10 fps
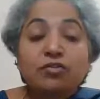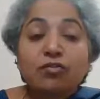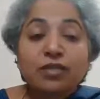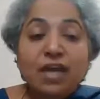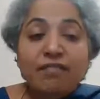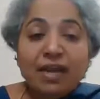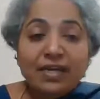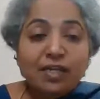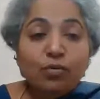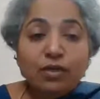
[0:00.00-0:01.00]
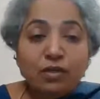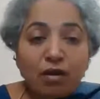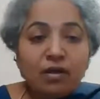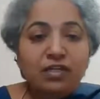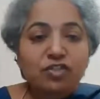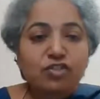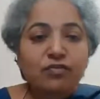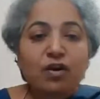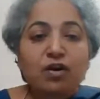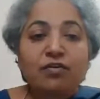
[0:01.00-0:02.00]
you don't have adequate knowledge,
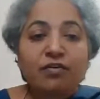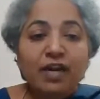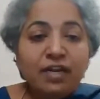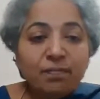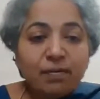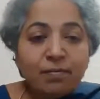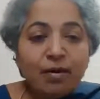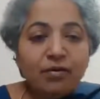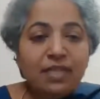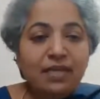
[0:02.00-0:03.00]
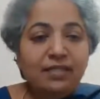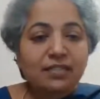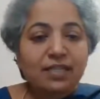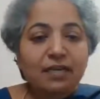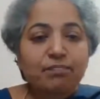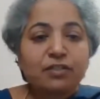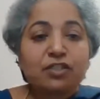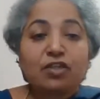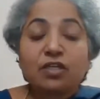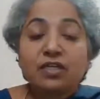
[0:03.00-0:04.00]
you've not read up about that
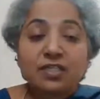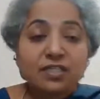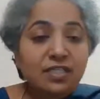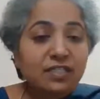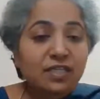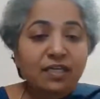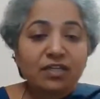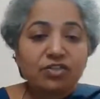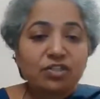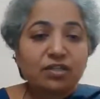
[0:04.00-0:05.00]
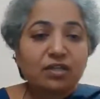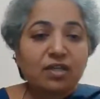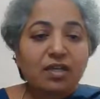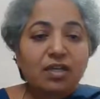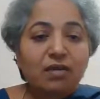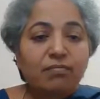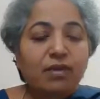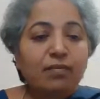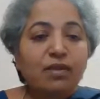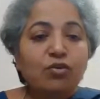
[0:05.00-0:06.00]
particular disease condition.
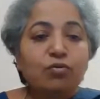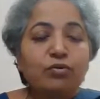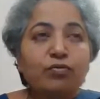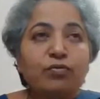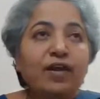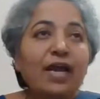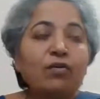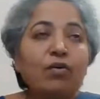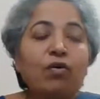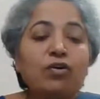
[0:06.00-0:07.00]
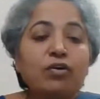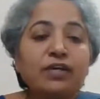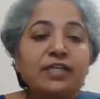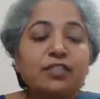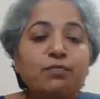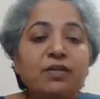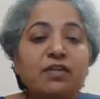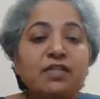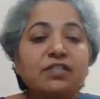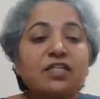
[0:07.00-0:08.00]
Maybe you've had all your
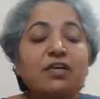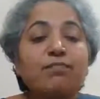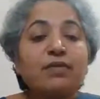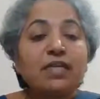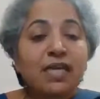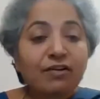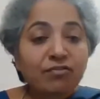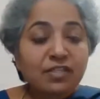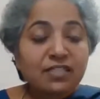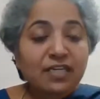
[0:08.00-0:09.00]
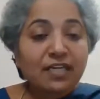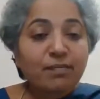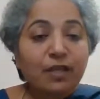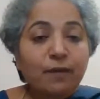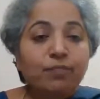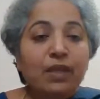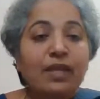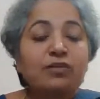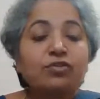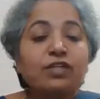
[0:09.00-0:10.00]
experience in a pediatric setup,
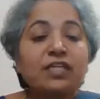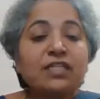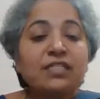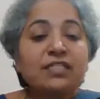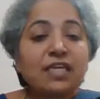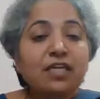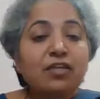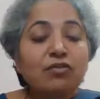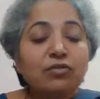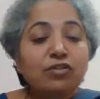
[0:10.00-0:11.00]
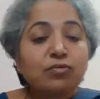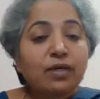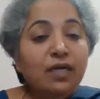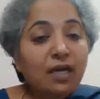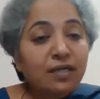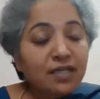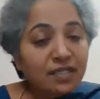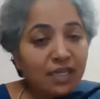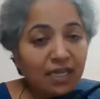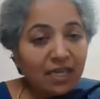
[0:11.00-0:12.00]
and today they are sending you into a
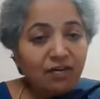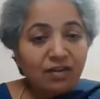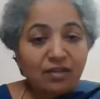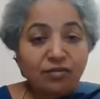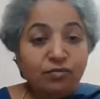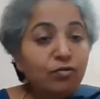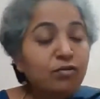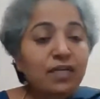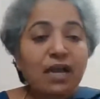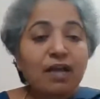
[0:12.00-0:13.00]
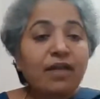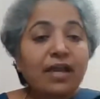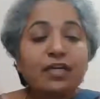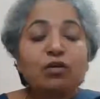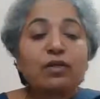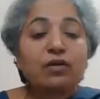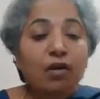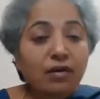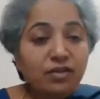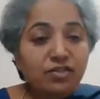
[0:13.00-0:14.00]
cardiac area. You don't have adequate
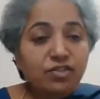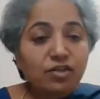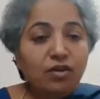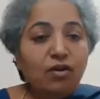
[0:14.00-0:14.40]
knowledge.